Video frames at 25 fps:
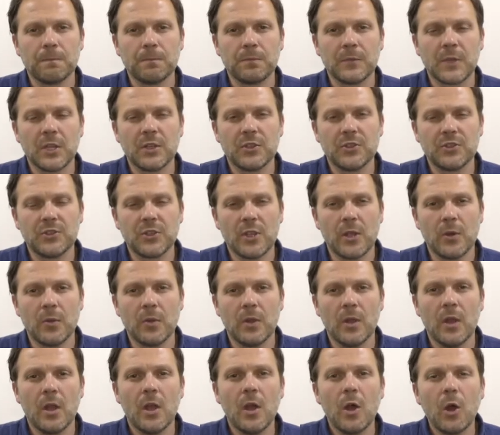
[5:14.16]
So,
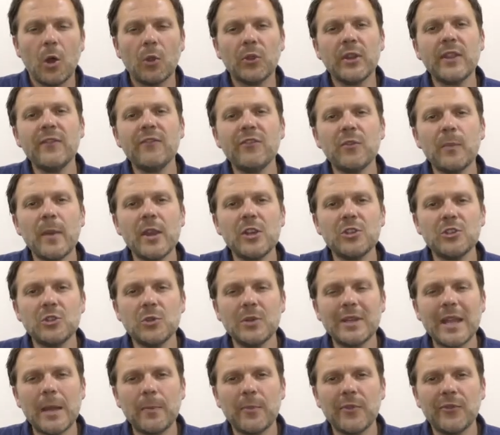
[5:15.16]
on the information you
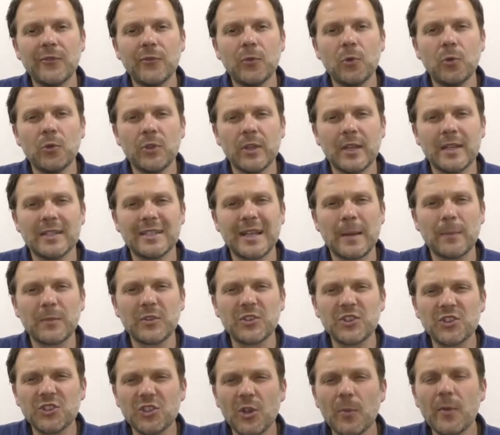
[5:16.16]
get before the exam,
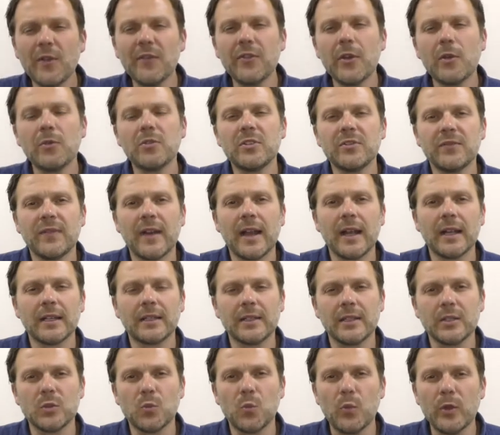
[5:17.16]
some of those
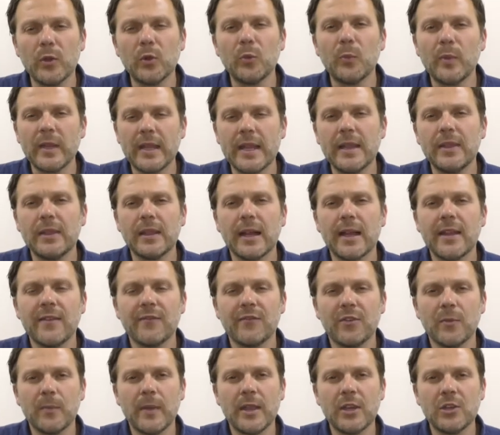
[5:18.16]
factors will be in that
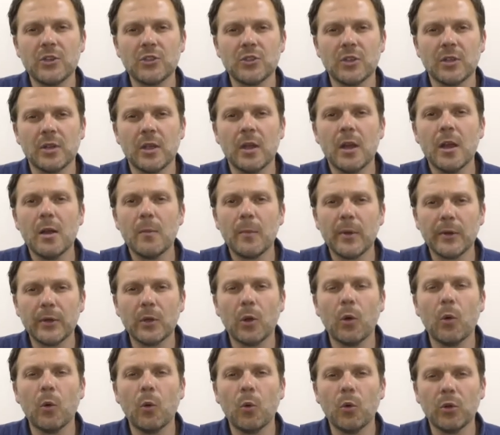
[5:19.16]
information, but
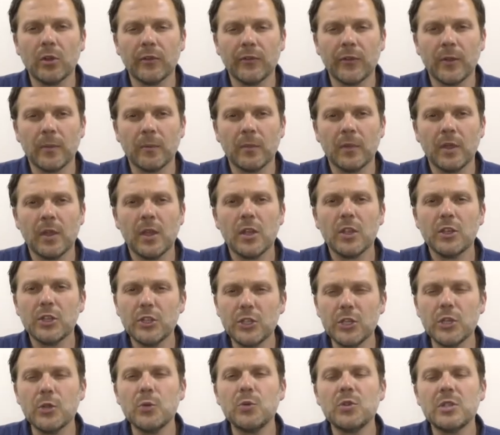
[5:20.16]
not all of them,
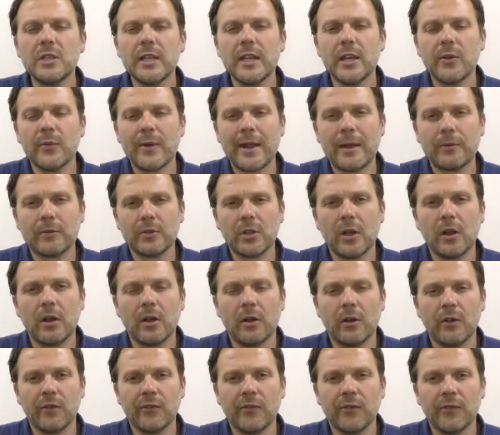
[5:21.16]
usually around
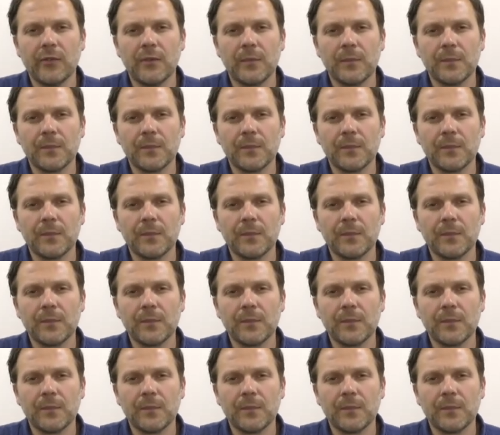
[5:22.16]
half.